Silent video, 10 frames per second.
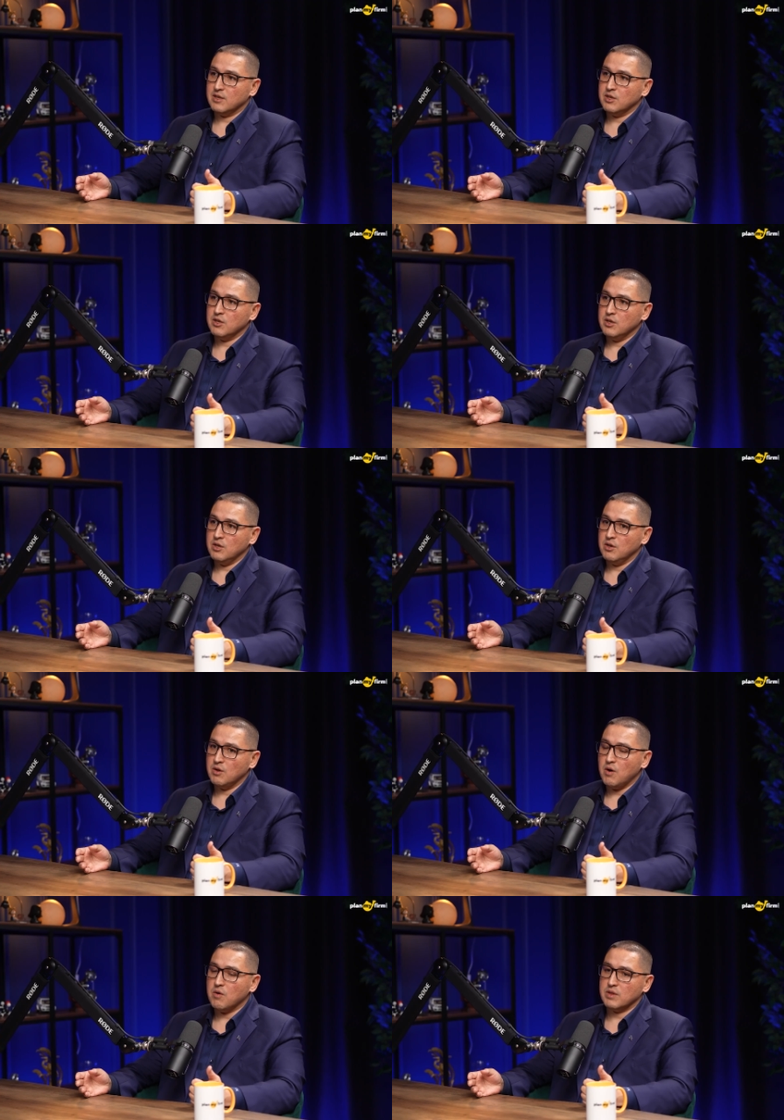
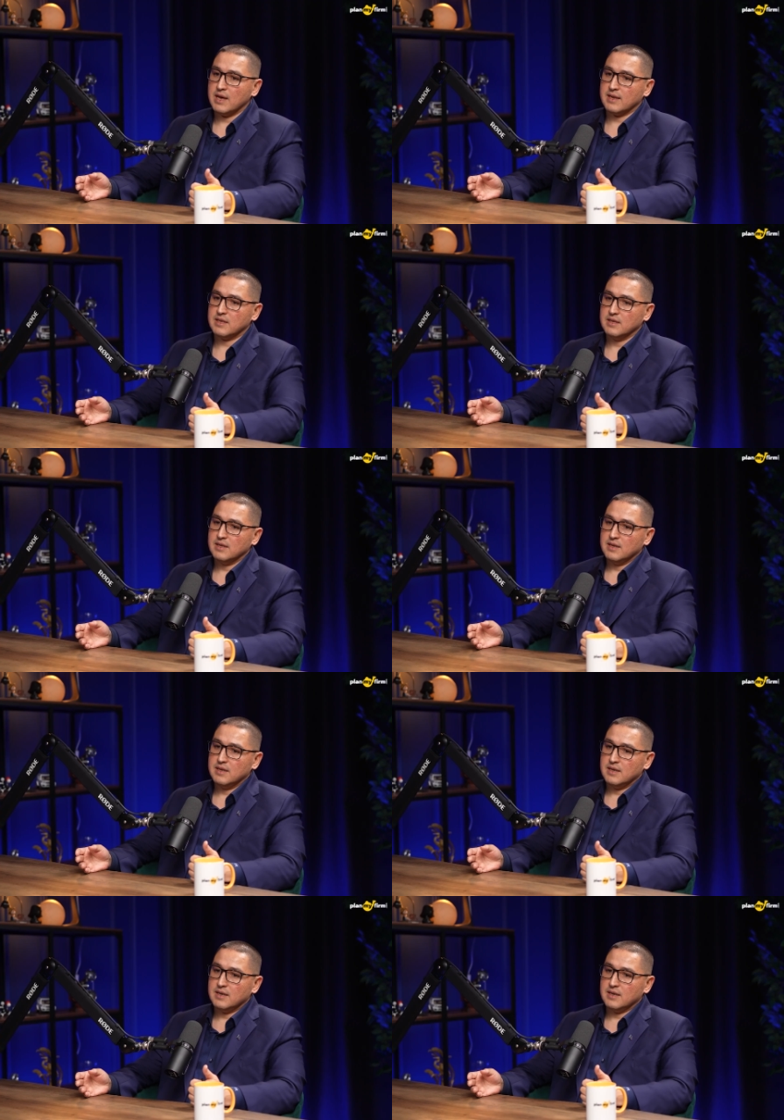know that
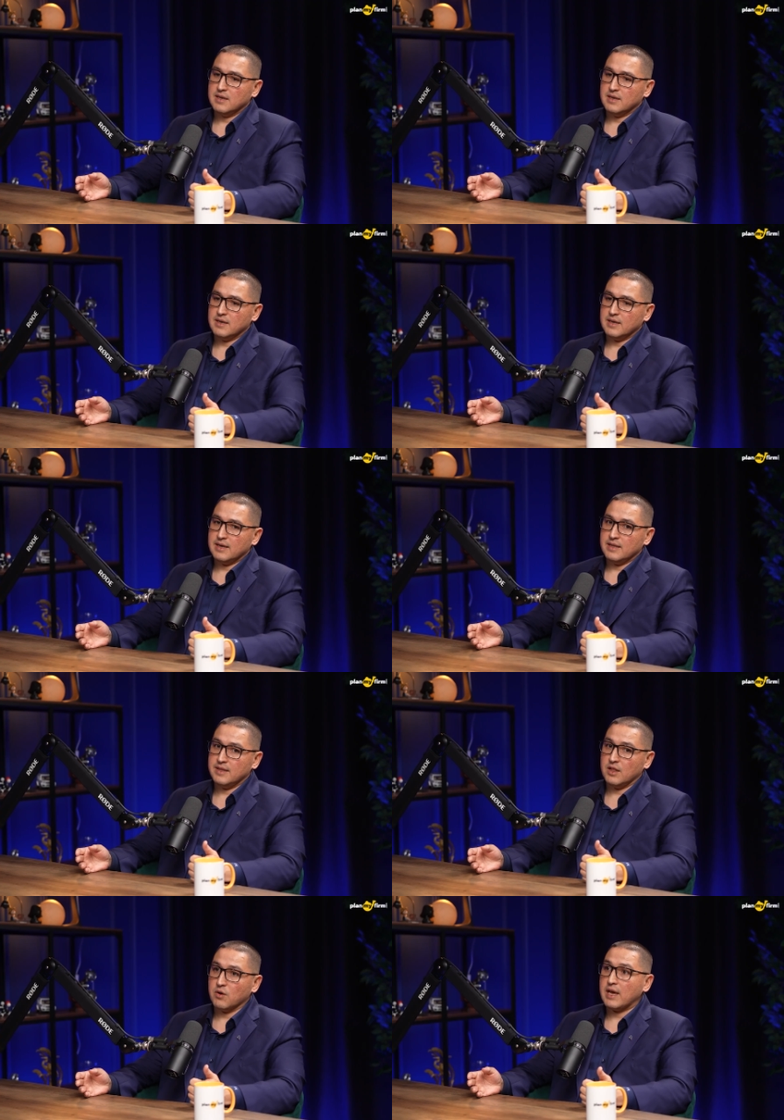the
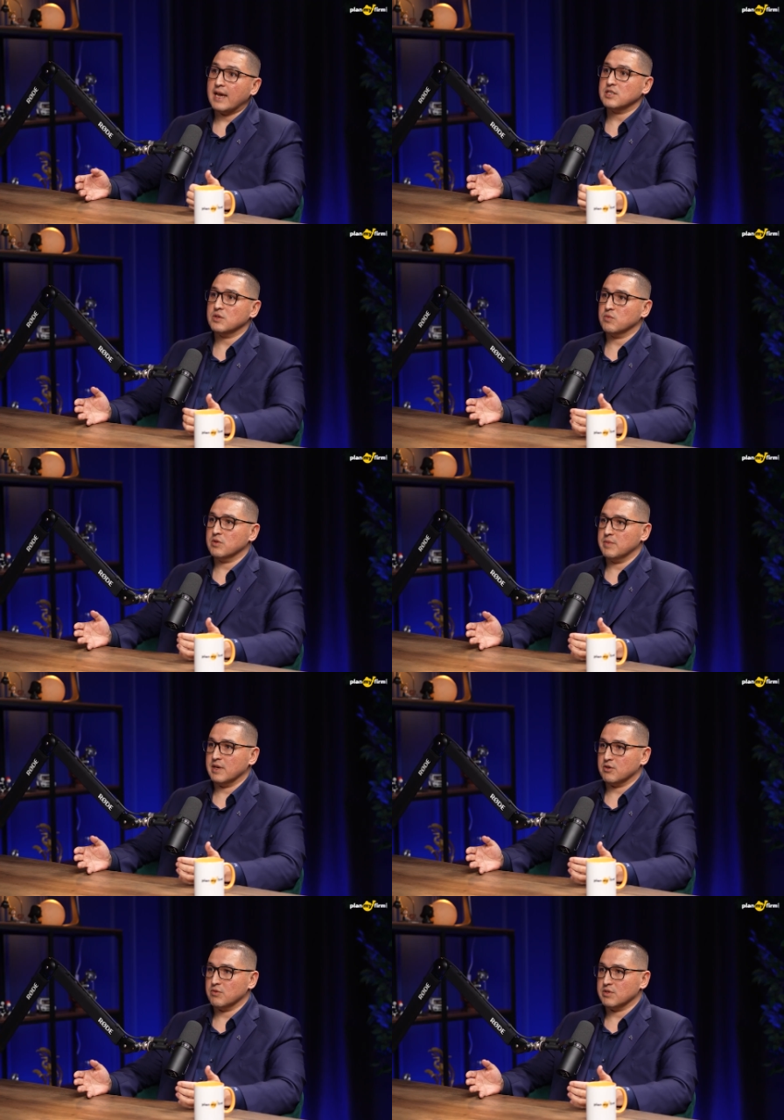location will be
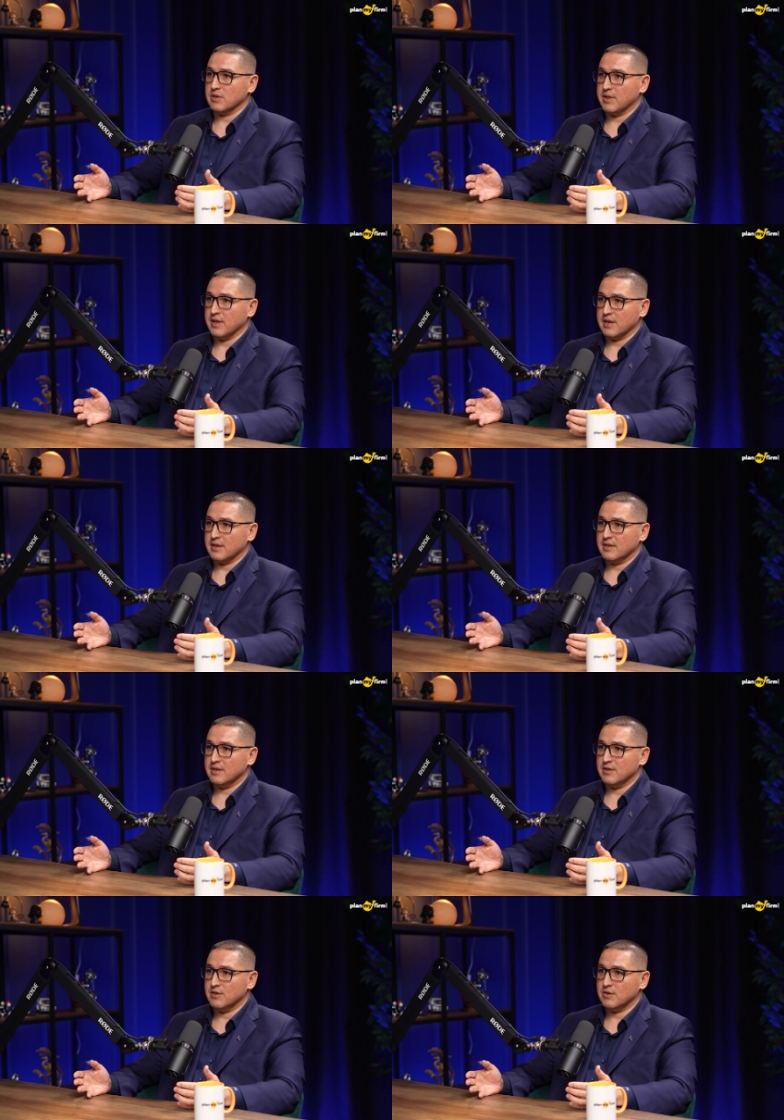a crucial thing.
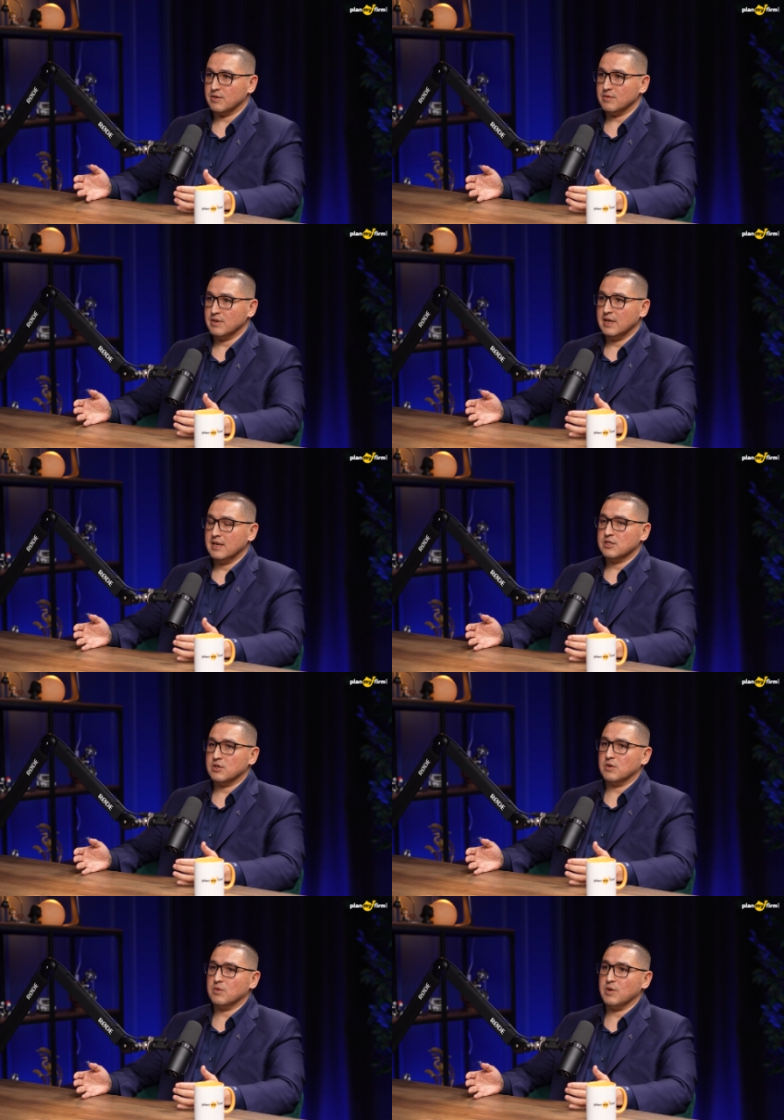
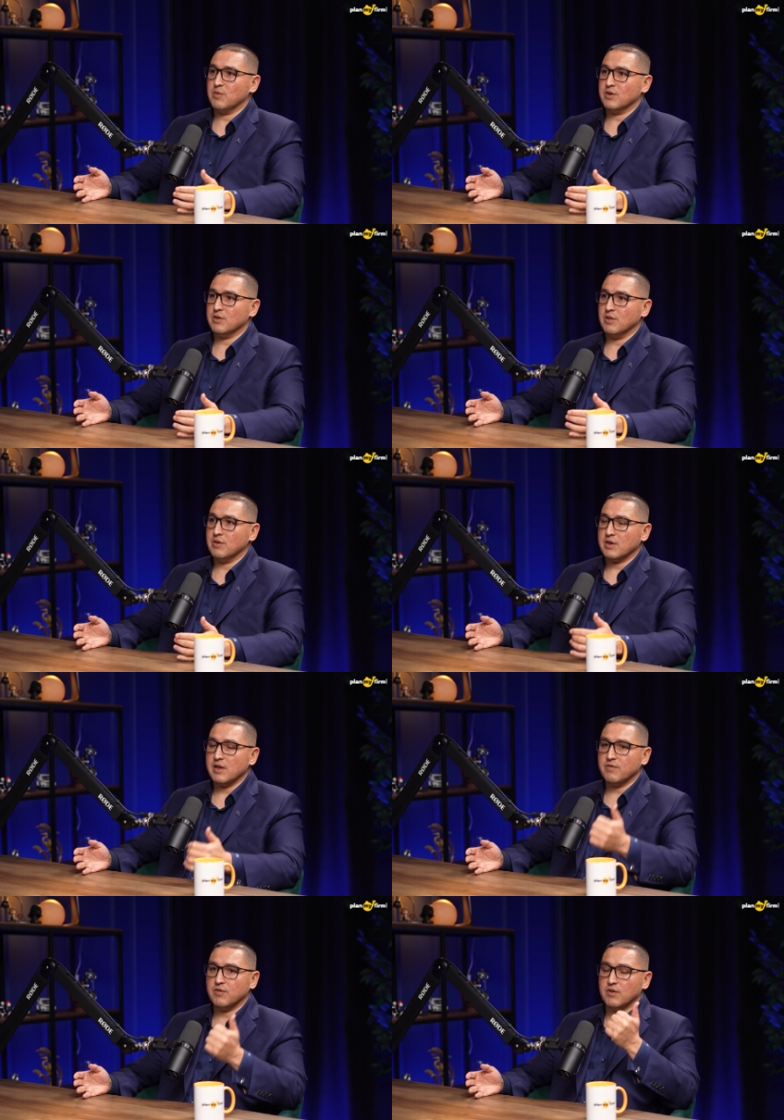So we were
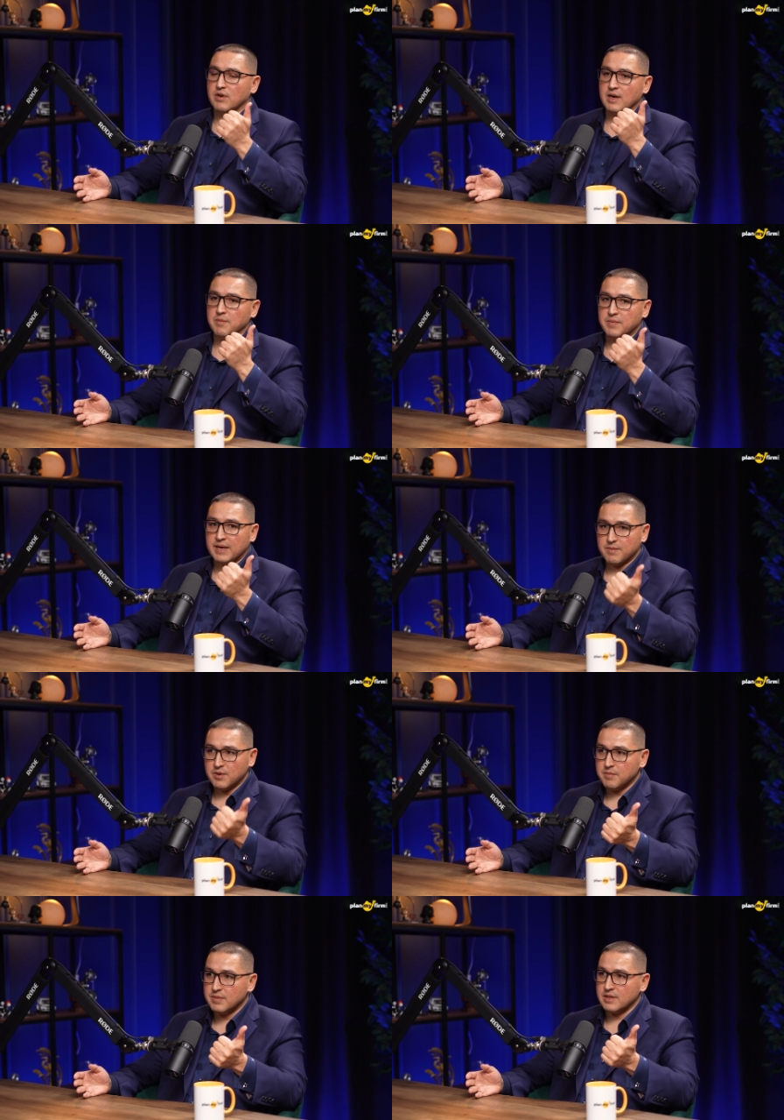looking for a
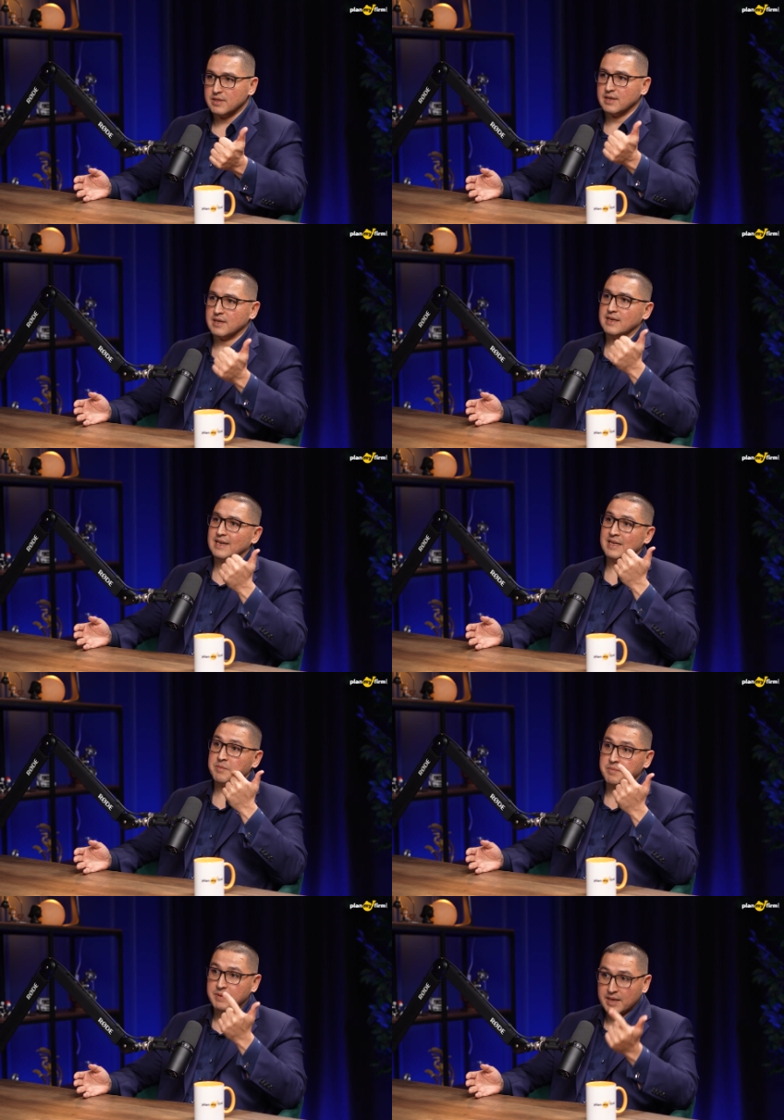premium building and
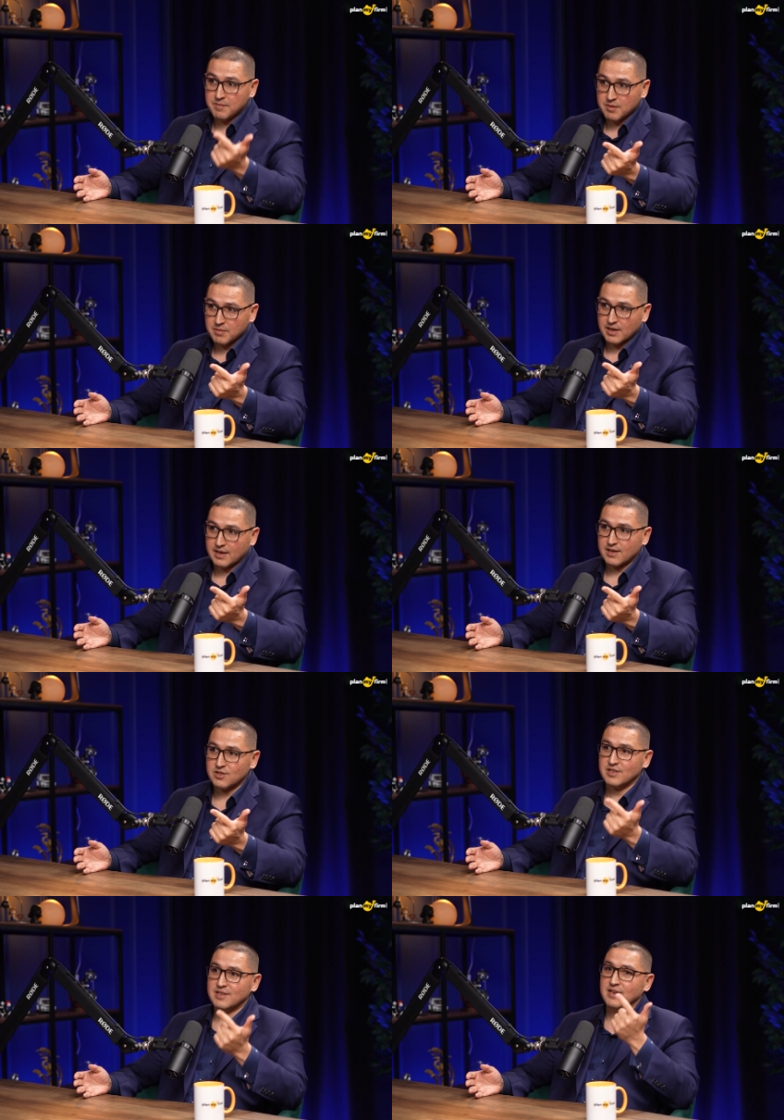premium
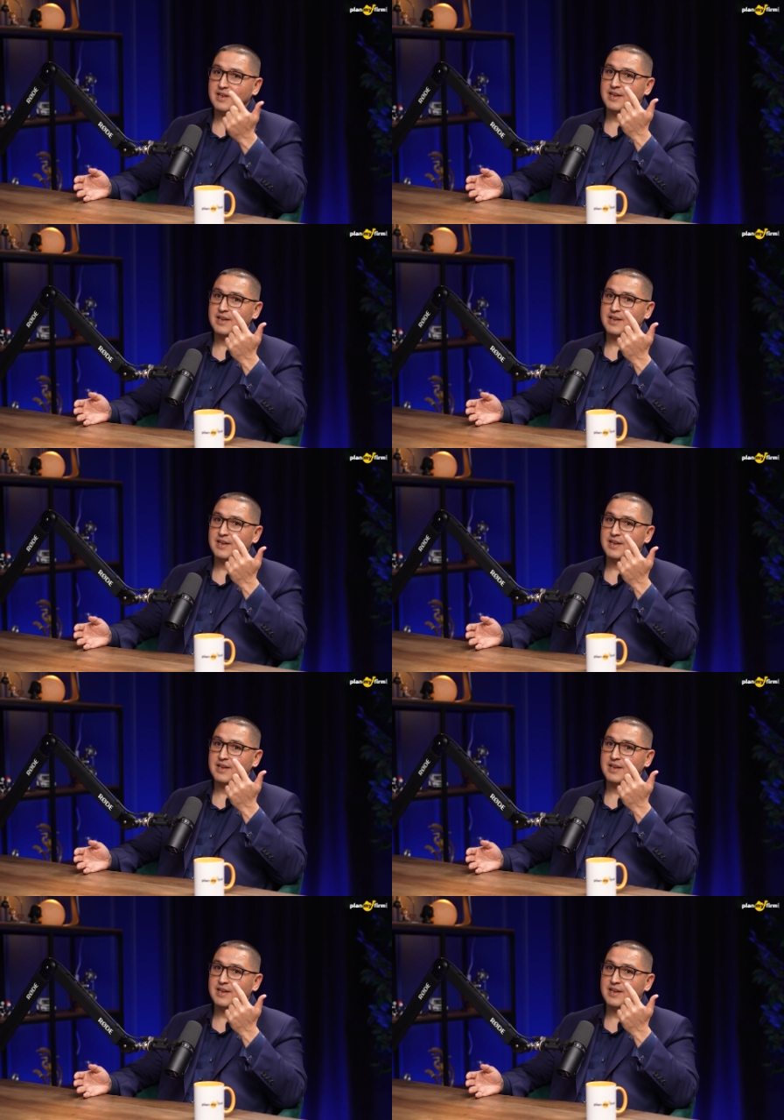location